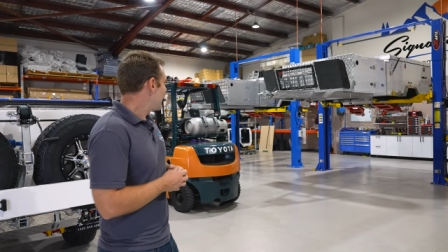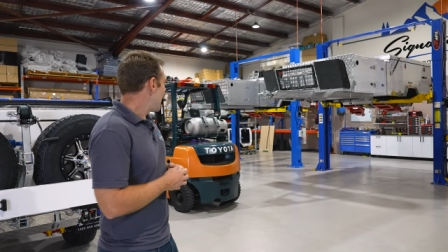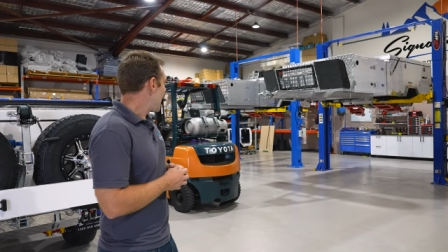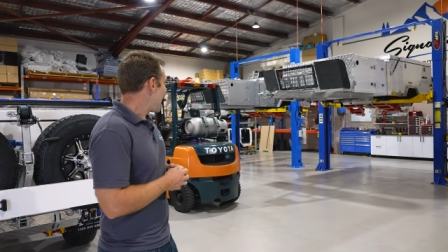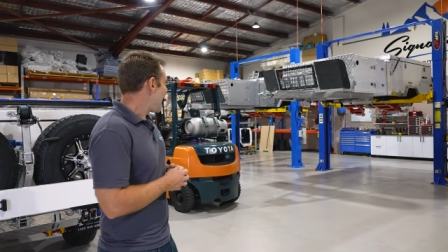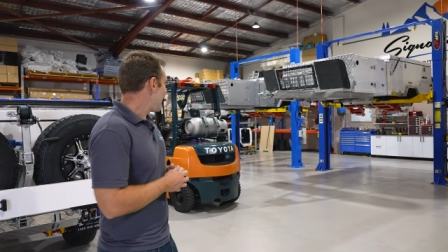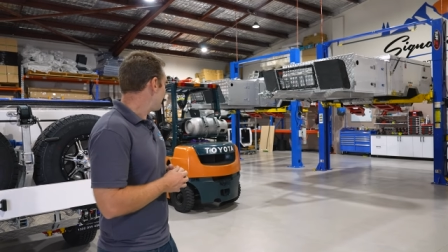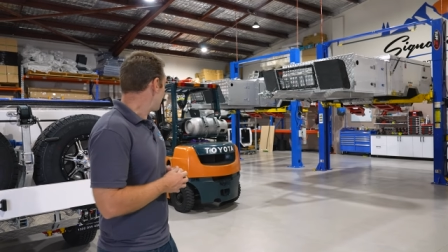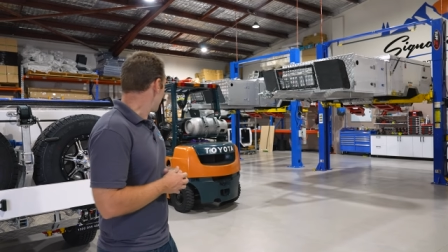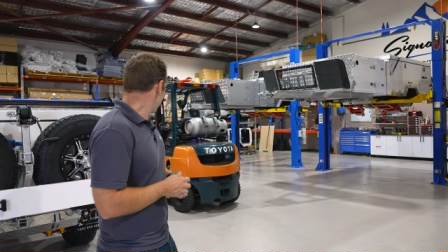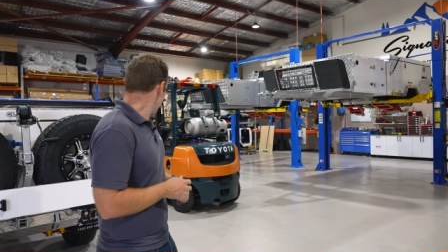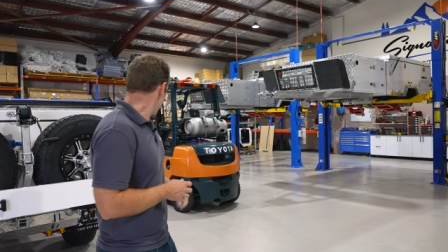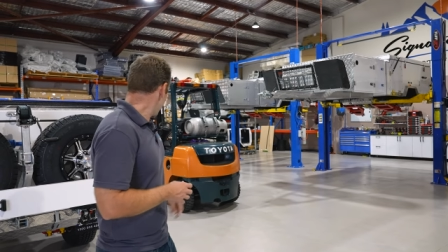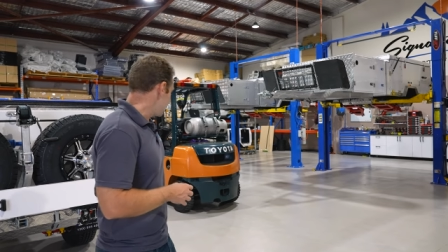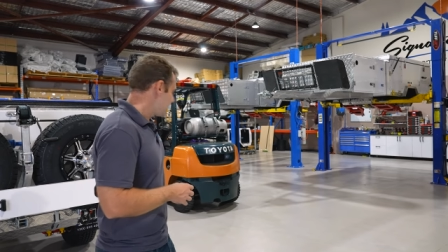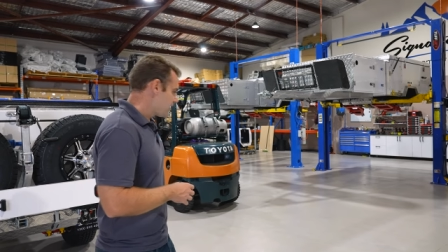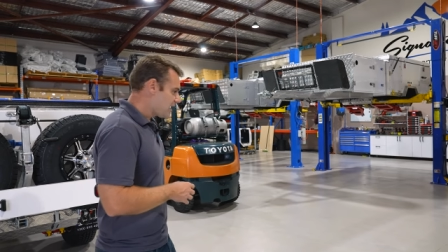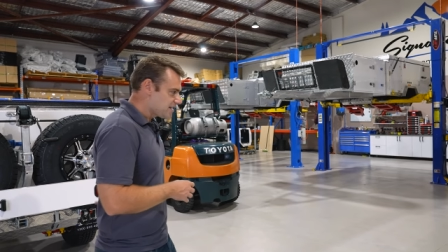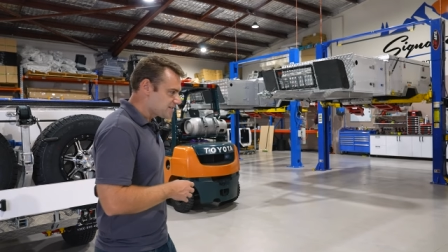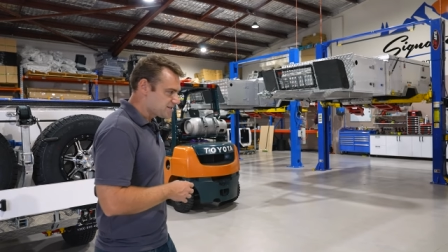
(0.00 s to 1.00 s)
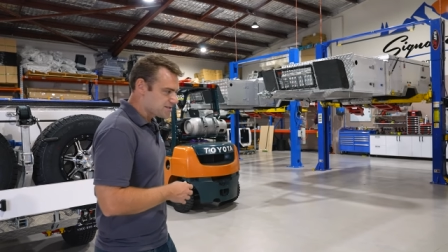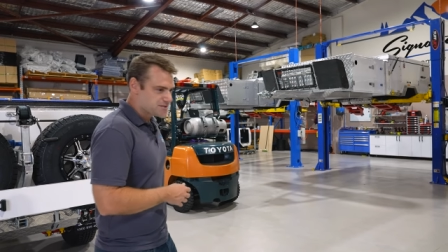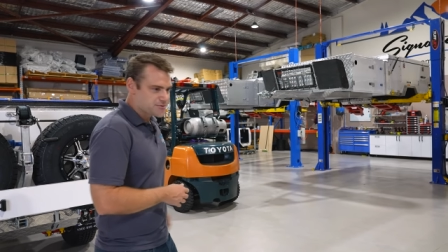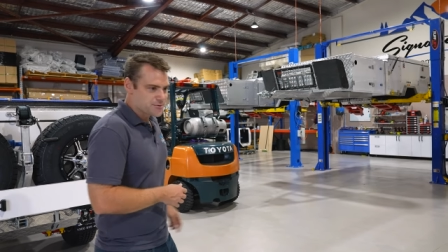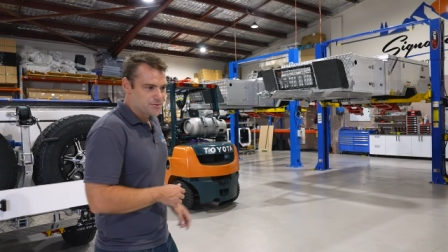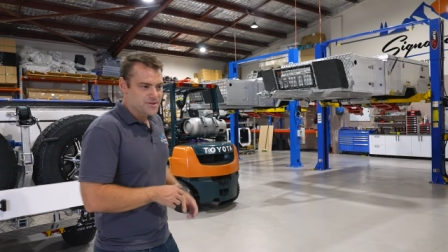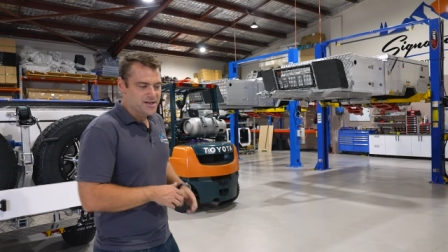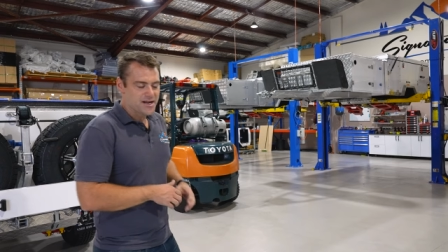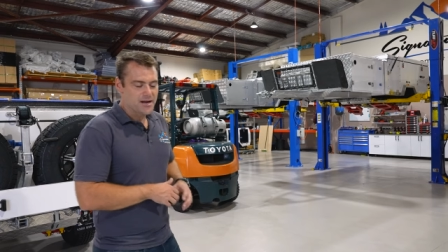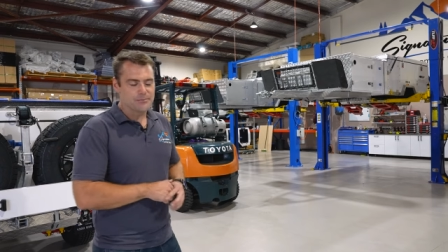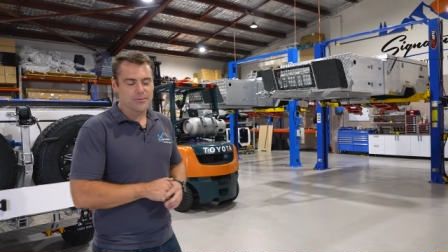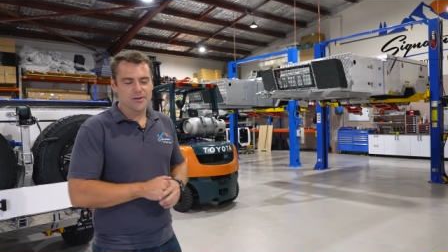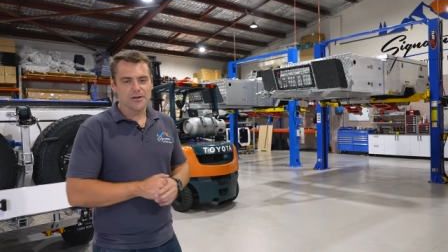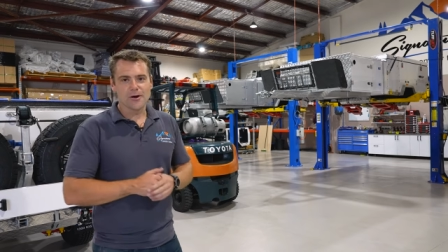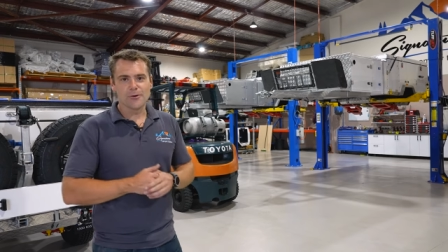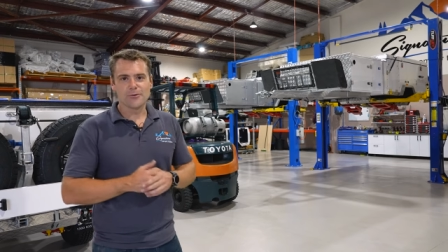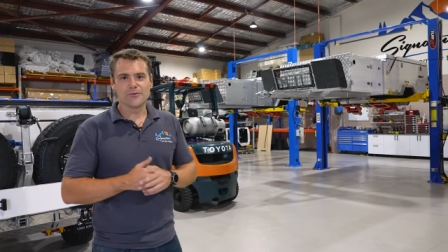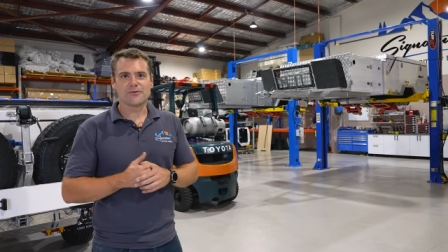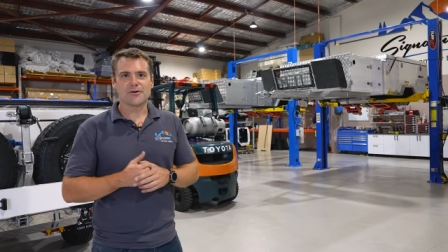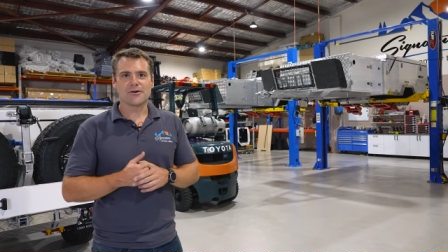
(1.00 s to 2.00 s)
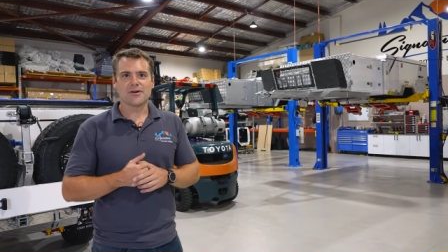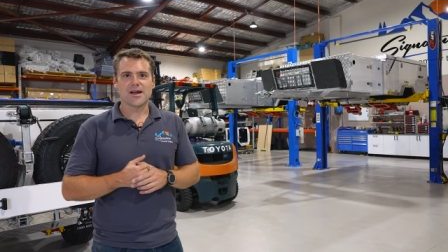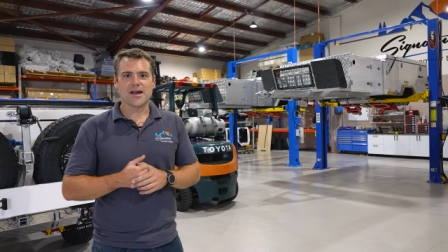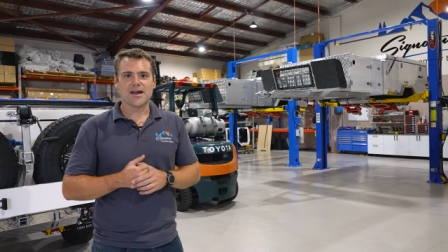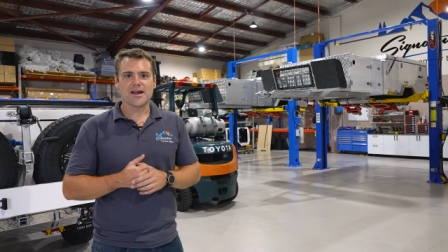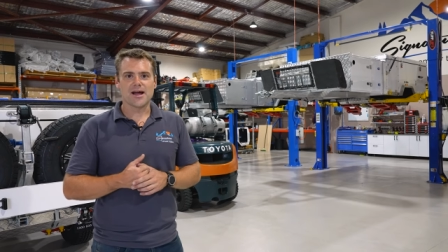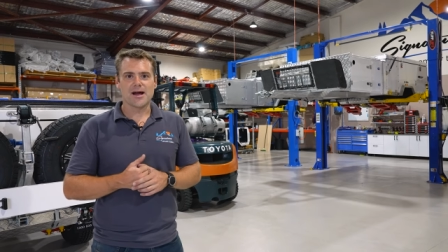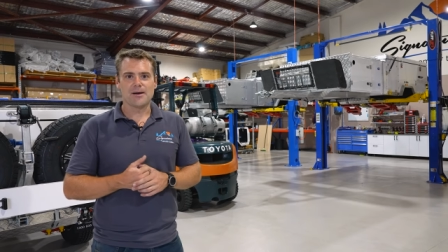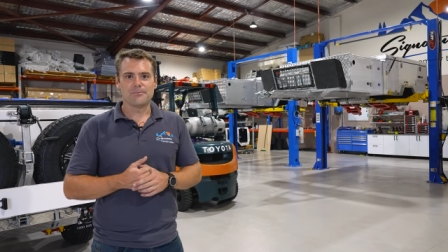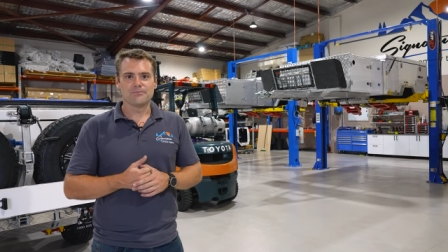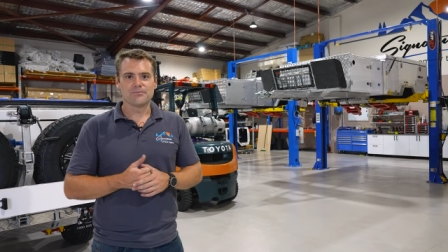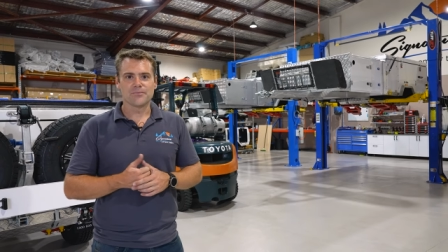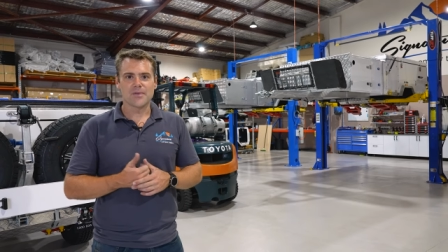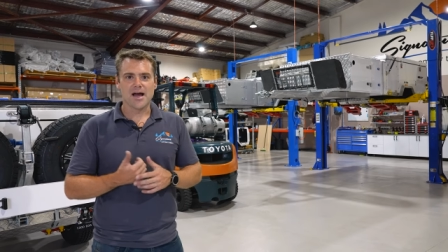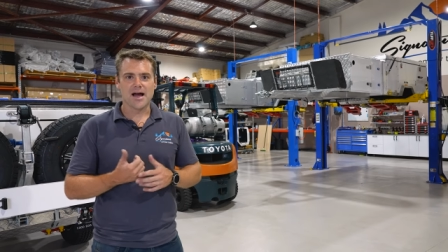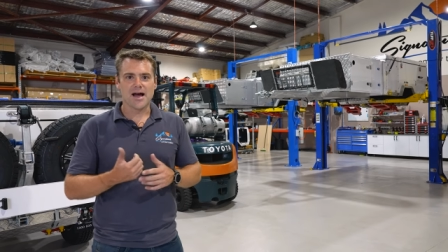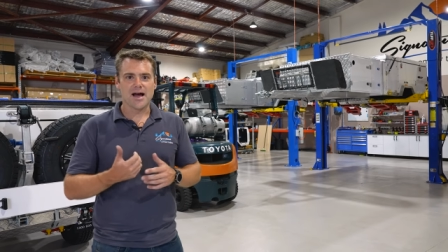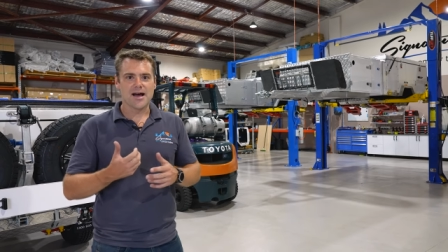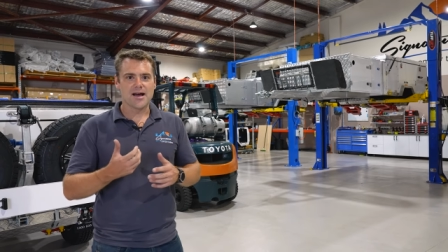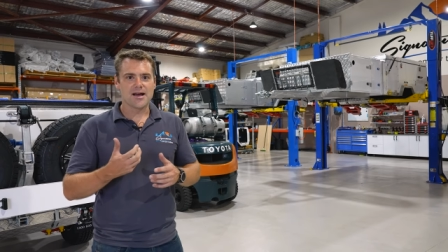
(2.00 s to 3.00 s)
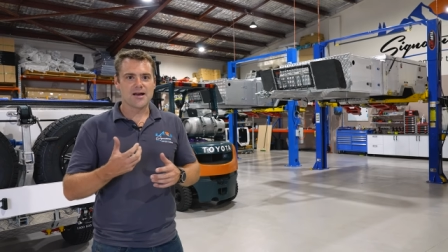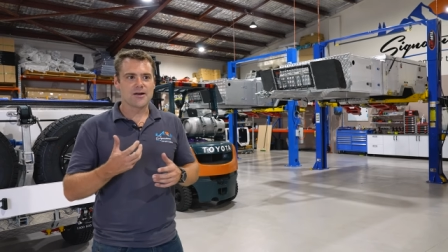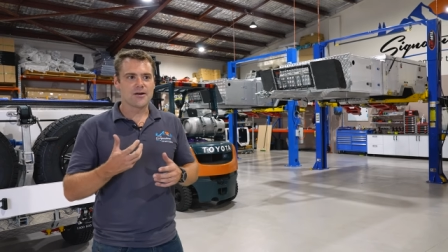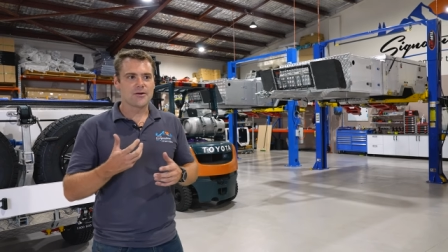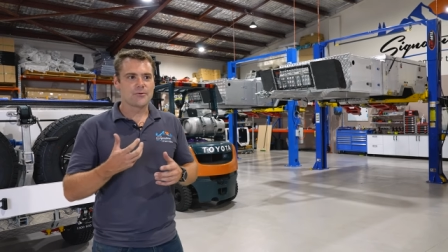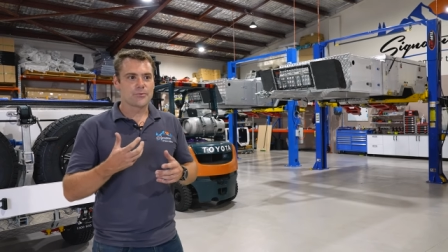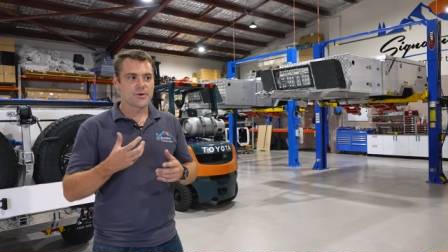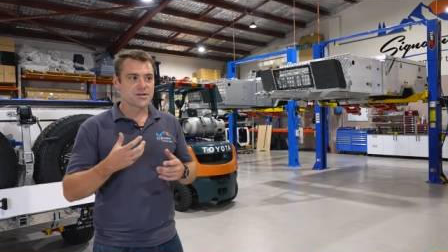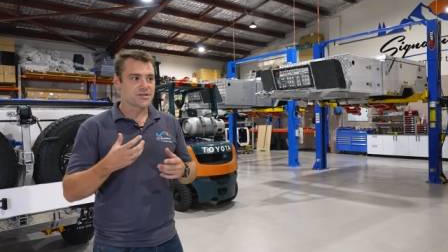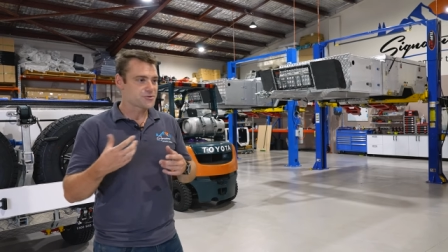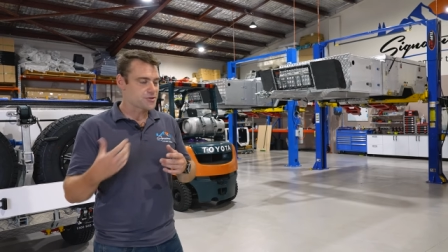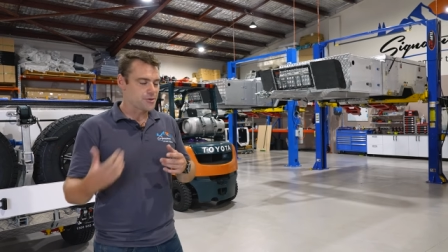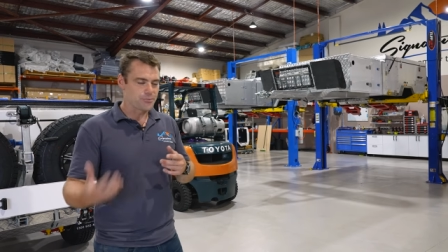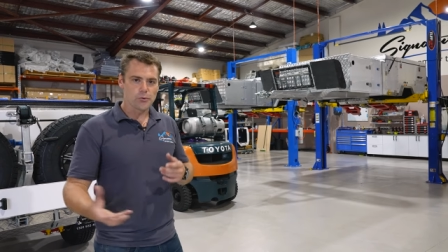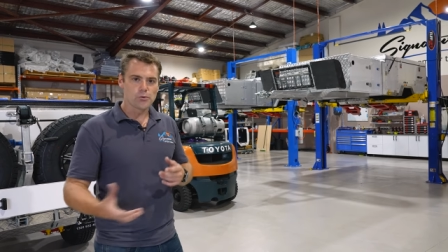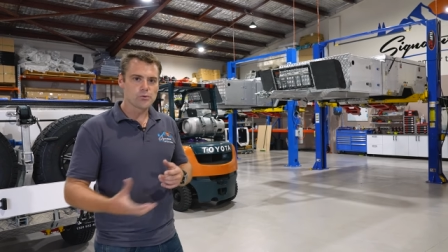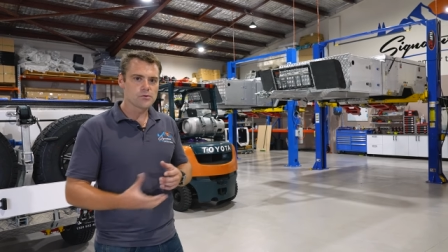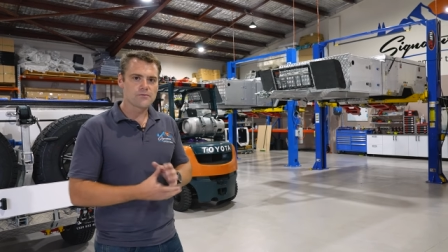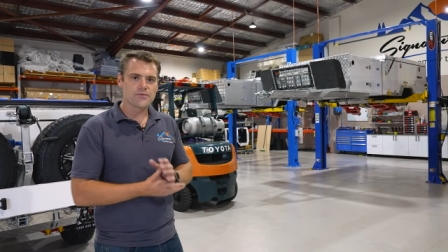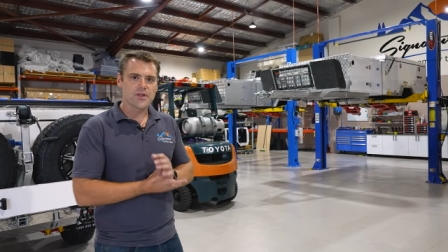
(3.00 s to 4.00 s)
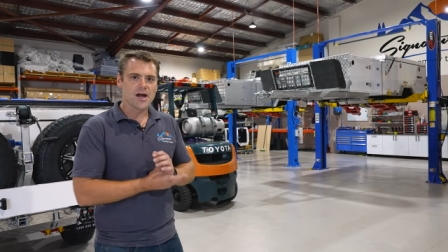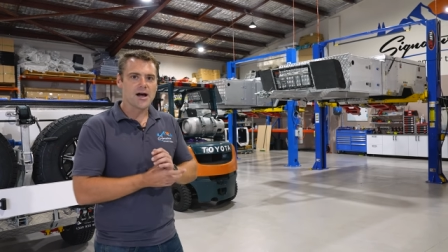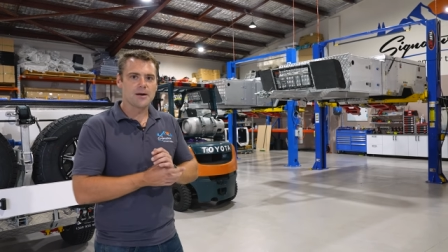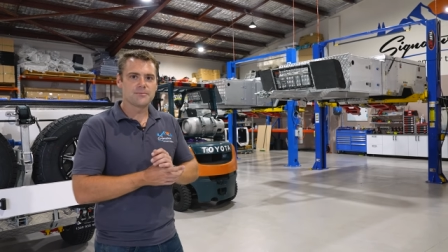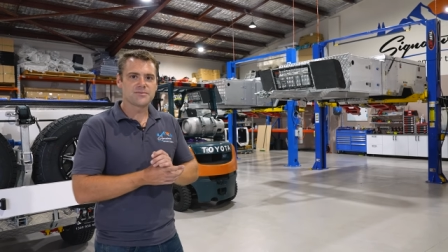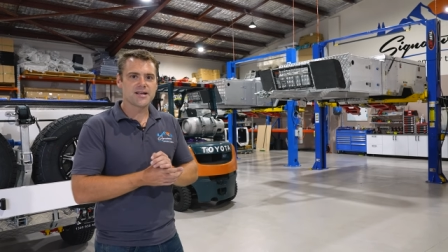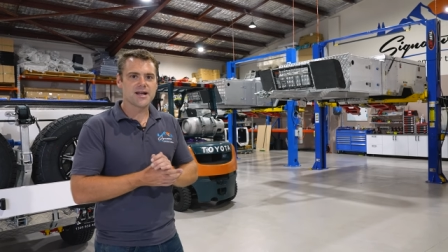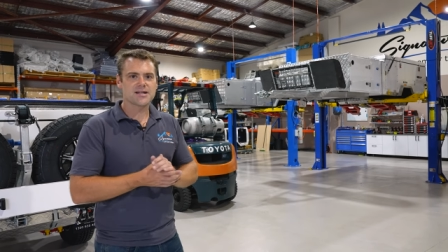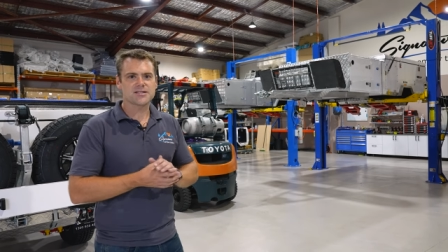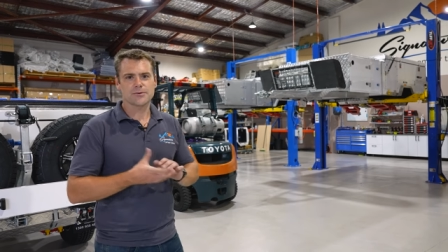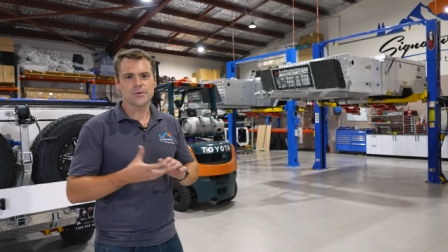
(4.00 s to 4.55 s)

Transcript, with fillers: Um, then, as you saw down below, we've got a, um, uh, we strip all of the hubs out.